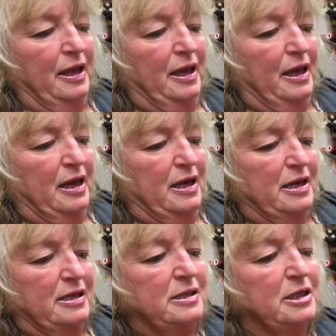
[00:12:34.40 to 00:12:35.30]

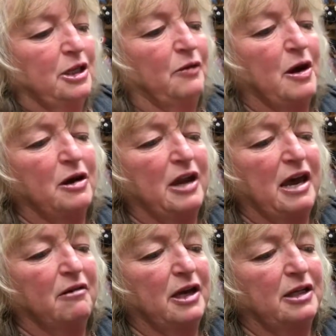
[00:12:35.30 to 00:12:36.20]
And you are now
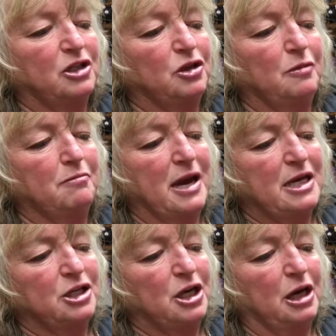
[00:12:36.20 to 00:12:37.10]
going to
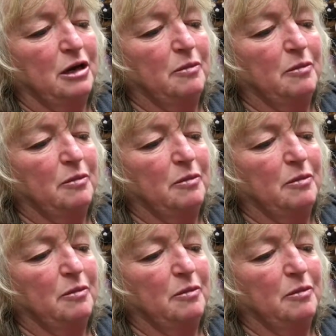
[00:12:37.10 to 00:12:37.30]
match up